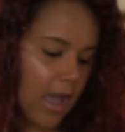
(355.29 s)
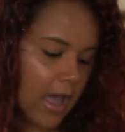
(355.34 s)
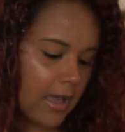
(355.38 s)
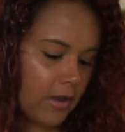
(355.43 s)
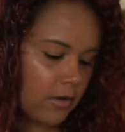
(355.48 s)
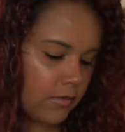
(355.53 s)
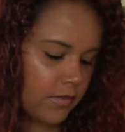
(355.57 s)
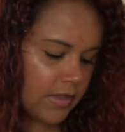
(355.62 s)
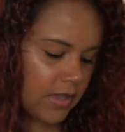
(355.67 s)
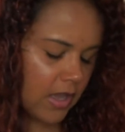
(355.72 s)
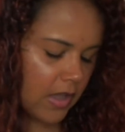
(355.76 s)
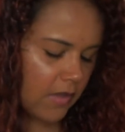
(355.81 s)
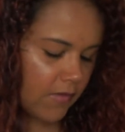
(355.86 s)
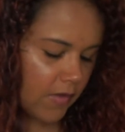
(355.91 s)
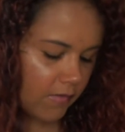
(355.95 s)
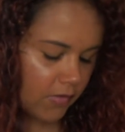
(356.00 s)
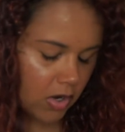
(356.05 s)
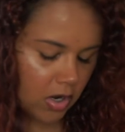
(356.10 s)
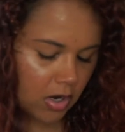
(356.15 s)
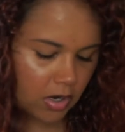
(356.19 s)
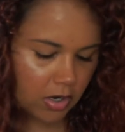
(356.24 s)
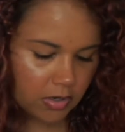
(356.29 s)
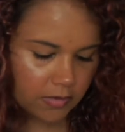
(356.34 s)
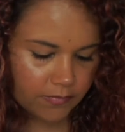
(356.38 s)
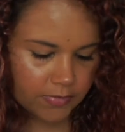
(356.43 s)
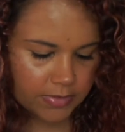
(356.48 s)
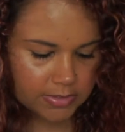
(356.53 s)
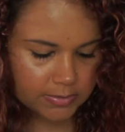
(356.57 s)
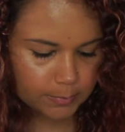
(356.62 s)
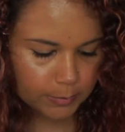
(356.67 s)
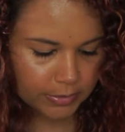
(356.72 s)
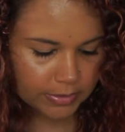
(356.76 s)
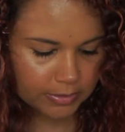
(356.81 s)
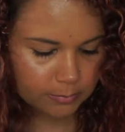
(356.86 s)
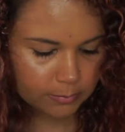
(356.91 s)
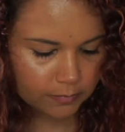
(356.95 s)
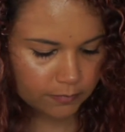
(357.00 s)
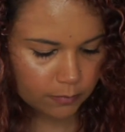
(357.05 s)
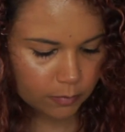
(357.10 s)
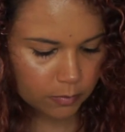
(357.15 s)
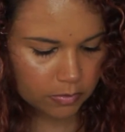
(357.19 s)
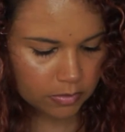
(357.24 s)
I don't think I've ever heard of this brand
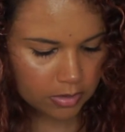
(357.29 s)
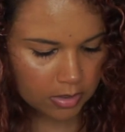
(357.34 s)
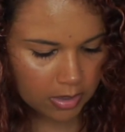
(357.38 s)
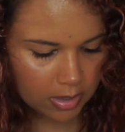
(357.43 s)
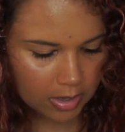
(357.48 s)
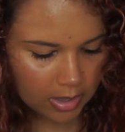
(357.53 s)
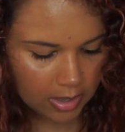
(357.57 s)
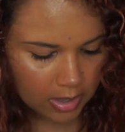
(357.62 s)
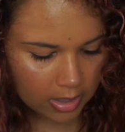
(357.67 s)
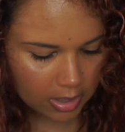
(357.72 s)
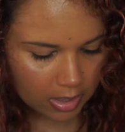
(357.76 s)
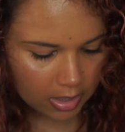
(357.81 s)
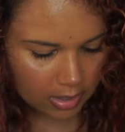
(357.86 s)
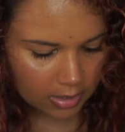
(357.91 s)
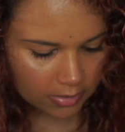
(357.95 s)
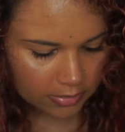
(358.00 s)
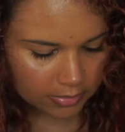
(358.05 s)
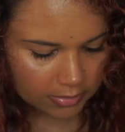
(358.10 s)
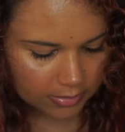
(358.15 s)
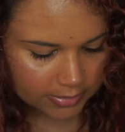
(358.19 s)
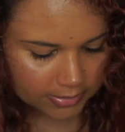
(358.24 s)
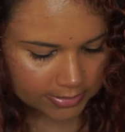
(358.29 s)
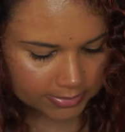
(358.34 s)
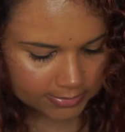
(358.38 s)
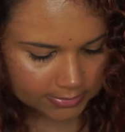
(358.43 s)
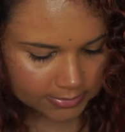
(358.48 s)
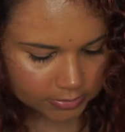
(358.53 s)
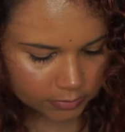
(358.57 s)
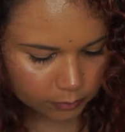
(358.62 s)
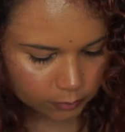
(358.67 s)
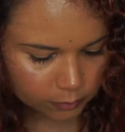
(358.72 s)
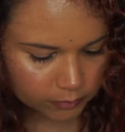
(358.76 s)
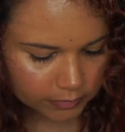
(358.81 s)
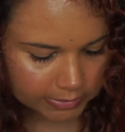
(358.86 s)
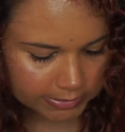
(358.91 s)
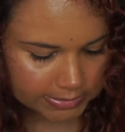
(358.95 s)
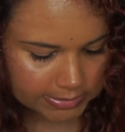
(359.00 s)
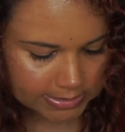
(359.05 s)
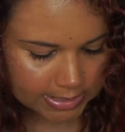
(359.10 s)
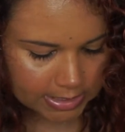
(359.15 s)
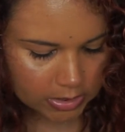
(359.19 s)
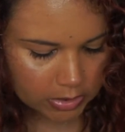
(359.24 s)
before. This
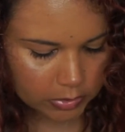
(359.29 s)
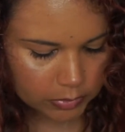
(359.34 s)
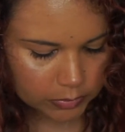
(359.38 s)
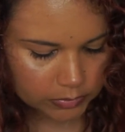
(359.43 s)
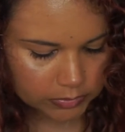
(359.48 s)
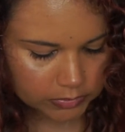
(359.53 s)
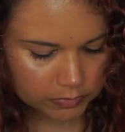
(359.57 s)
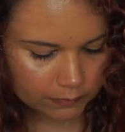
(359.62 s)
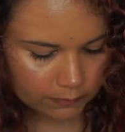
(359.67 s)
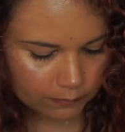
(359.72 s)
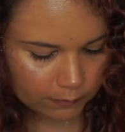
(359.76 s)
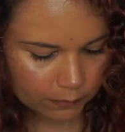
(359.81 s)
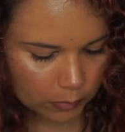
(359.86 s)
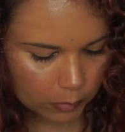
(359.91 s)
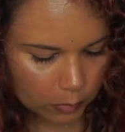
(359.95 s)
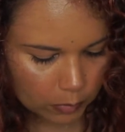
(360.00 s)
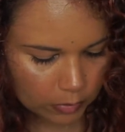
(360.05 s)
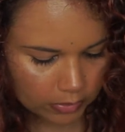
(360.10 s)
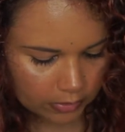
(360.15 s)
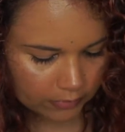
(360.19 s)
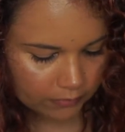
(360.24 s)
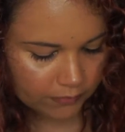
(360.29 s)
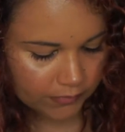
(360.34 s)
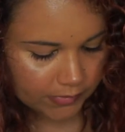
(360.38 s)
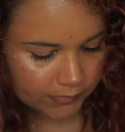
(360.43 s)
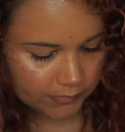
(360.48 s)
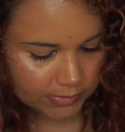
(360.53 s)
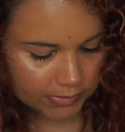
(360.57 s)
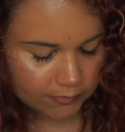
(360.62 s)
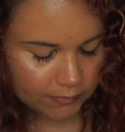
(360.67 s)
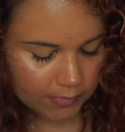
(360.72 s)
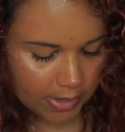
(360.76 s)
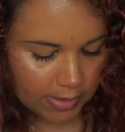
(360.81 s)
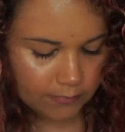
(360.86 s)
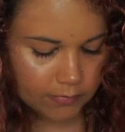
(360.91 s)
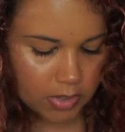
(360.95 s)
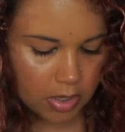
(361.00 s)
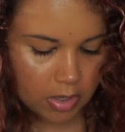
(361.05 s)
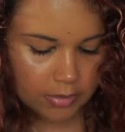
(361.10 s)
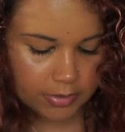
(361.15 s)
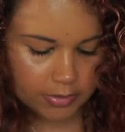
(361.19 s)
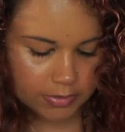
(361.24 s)
retails for
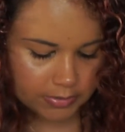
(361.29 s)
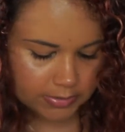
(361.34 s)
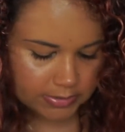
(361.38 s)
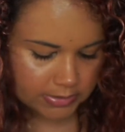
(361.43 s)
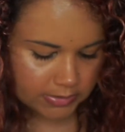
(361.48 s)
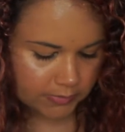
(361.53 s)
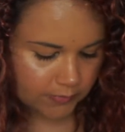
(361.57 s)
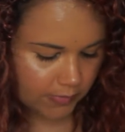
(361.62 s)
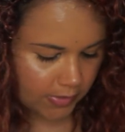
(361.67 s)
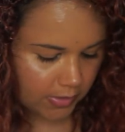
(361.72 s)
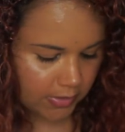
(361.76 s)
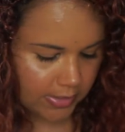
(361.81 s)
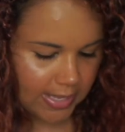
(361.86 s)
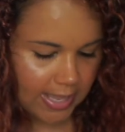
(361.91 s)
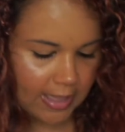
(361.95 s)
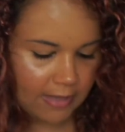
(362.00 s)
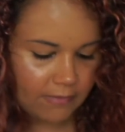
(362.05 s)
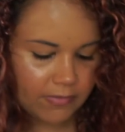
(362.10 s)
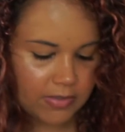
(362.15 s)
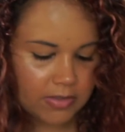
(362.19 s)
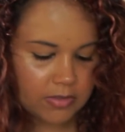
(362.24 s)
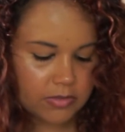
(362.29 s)
$55. It's very heavy.